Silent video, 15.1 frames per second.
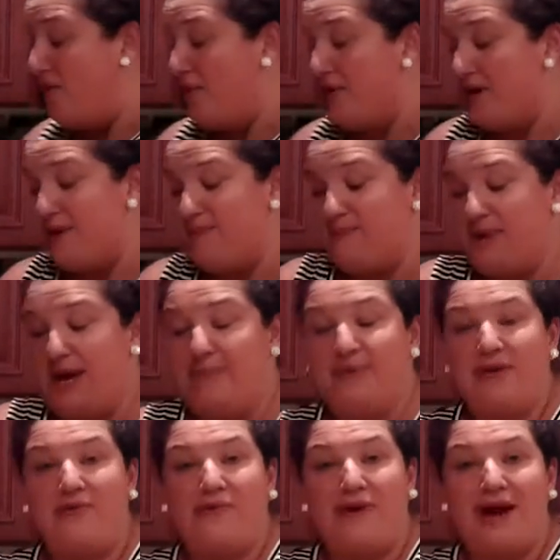we're going to pop
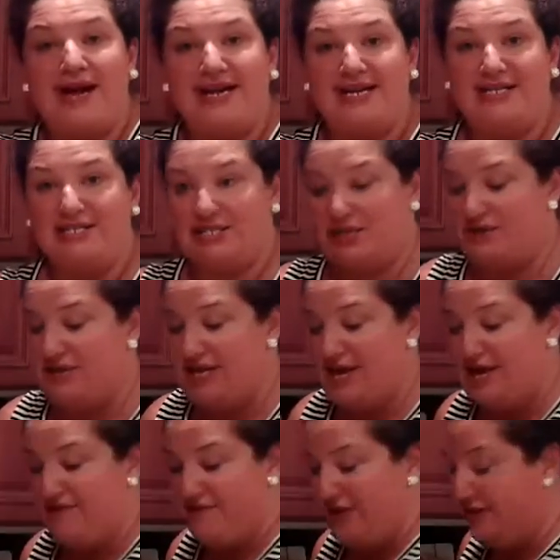it right into the
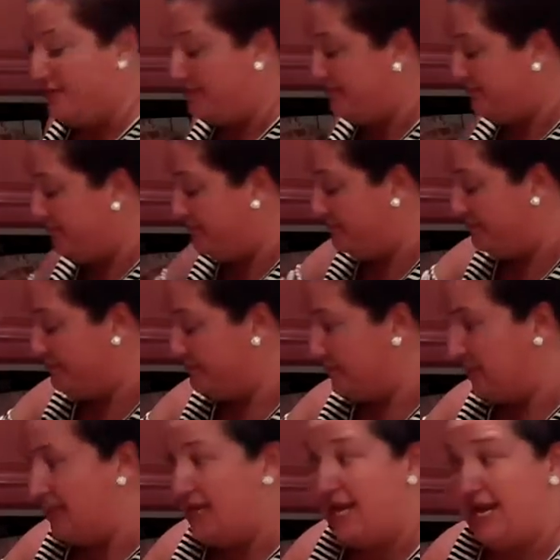oven.
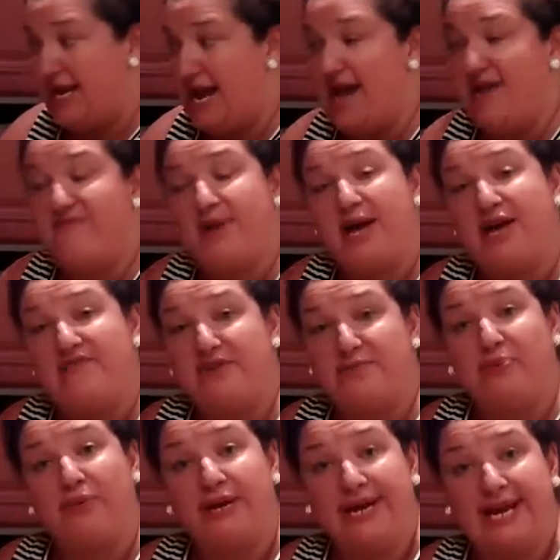And I have my oven
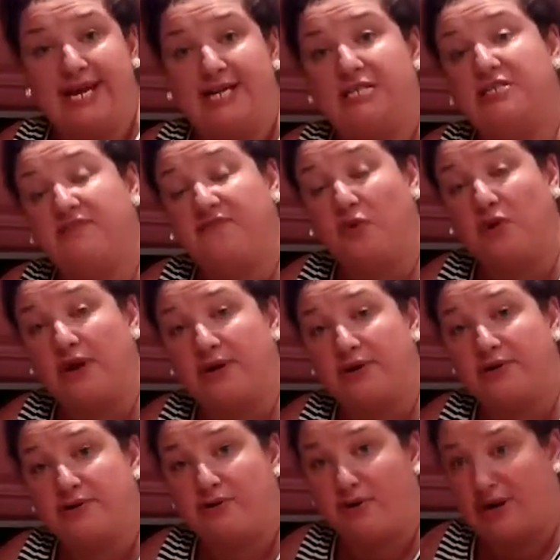preheated to 400
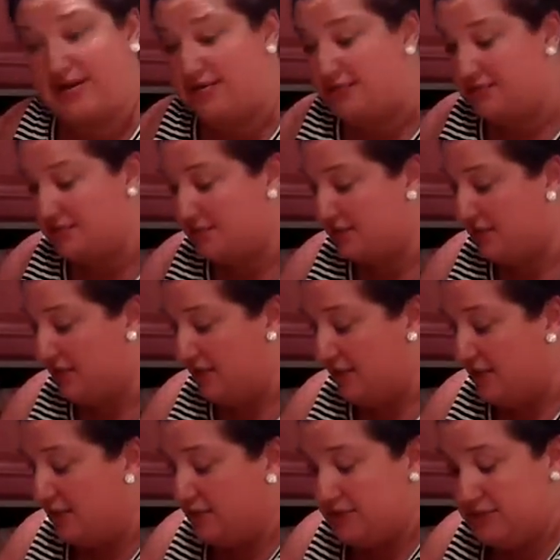degrees.
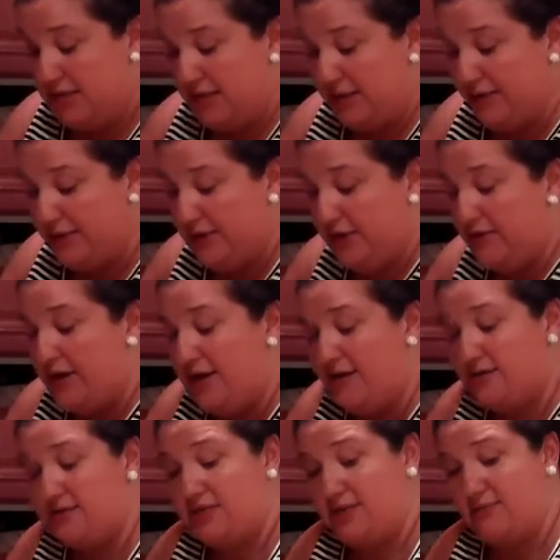So here
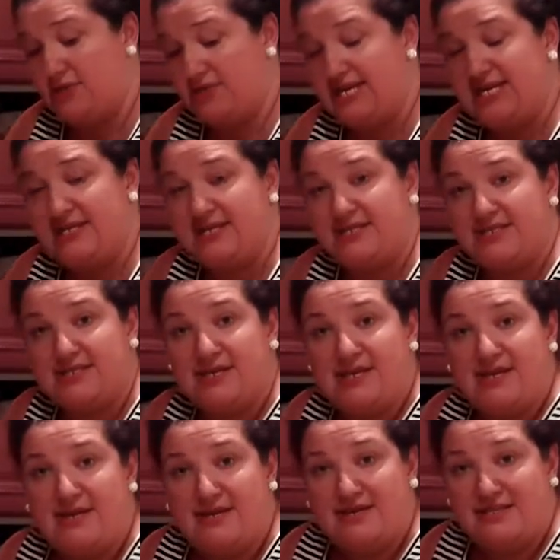goes. I'm going to take this
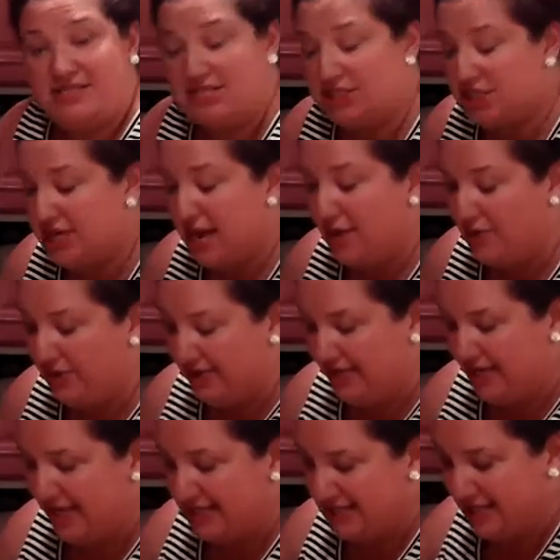dish towel in
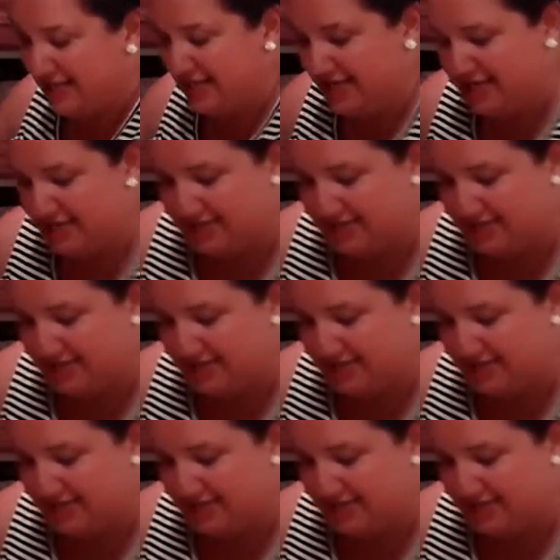case I need it.